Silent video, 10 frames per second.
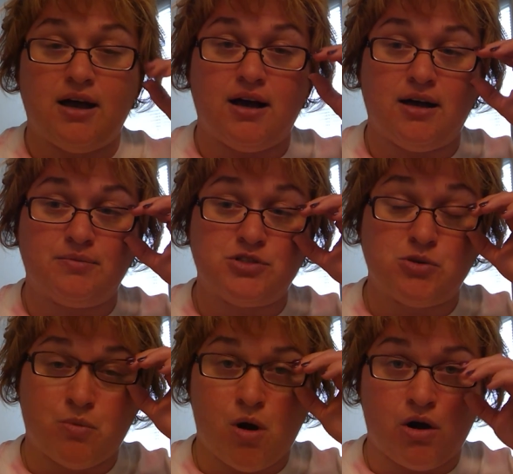
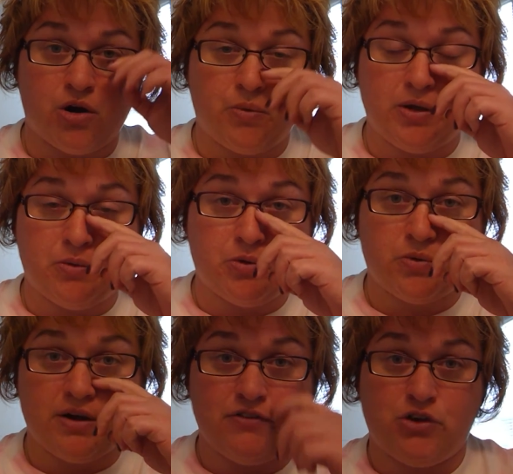Tomorrow we will
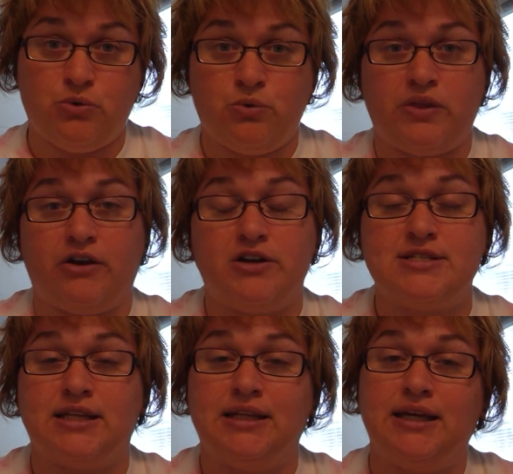review. There is
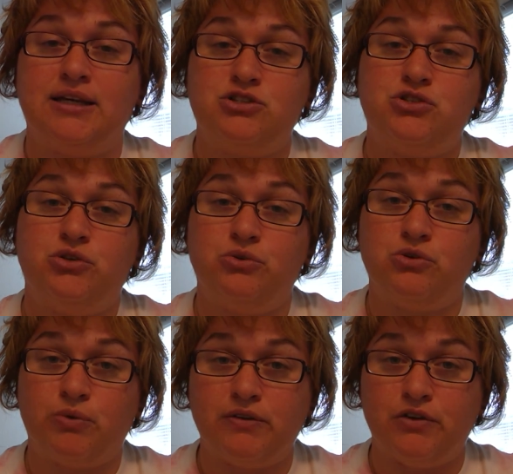a link to
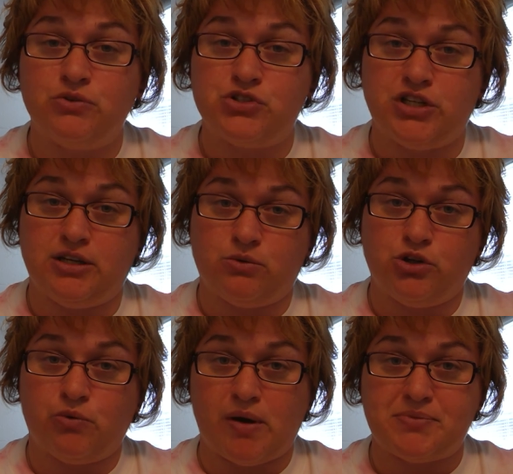the review sheet on
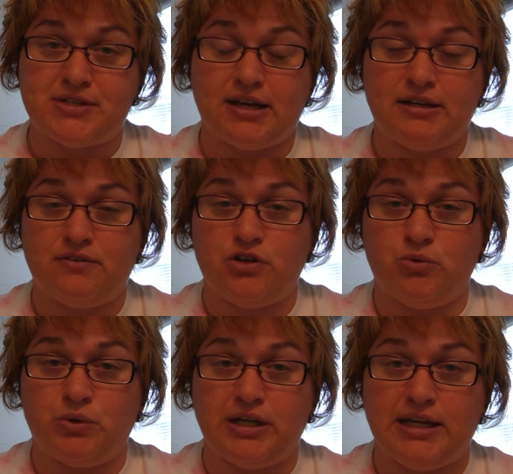your website. If you
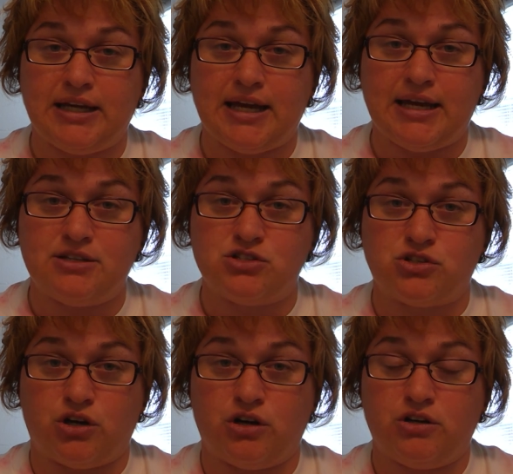want to get a head
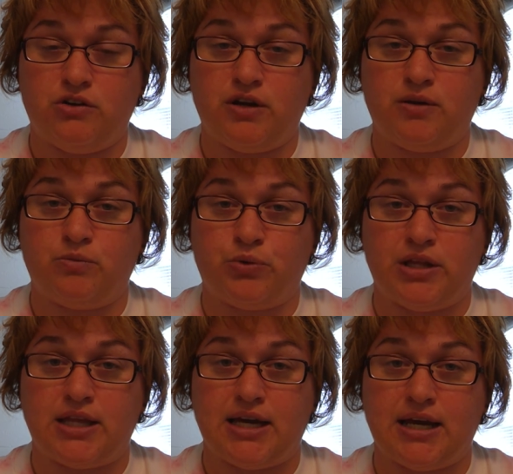start, you can
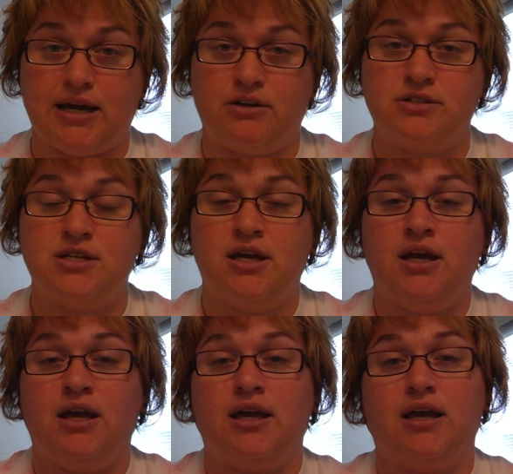print that out
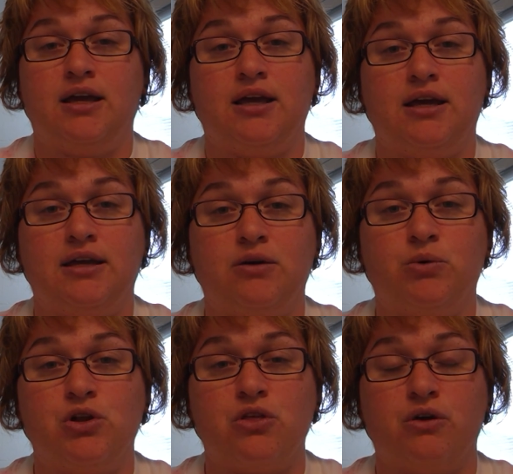and get
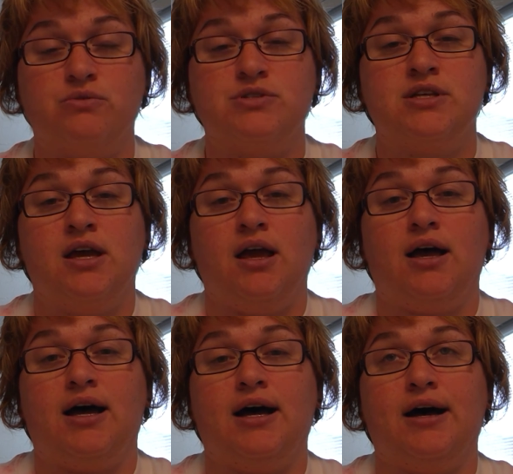one of those.
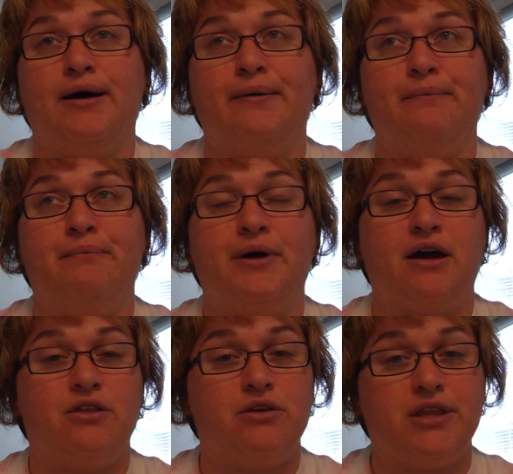But
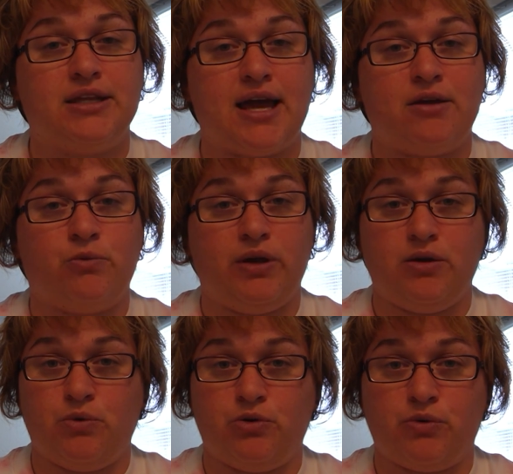other than that, we
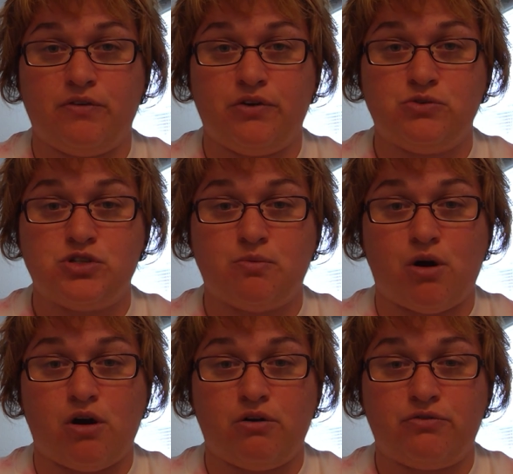will review
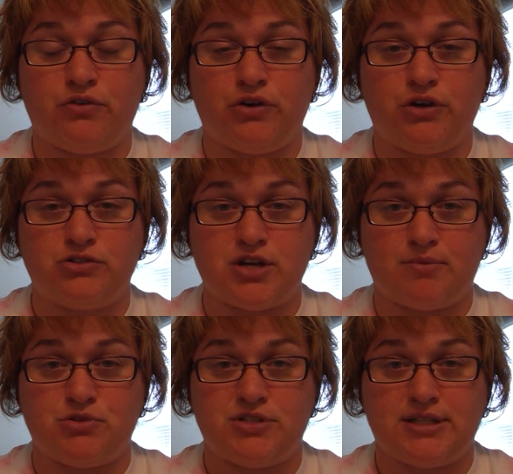tomorrow for your
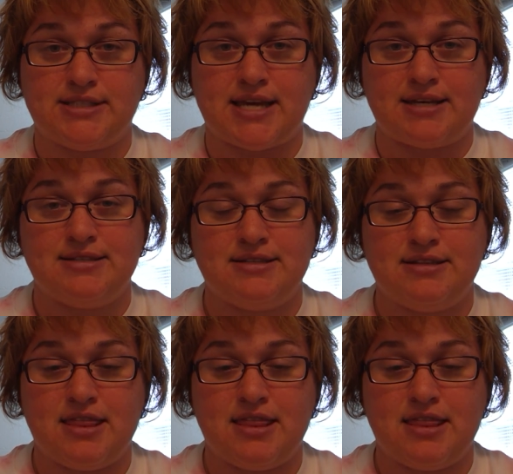chapter 6 test.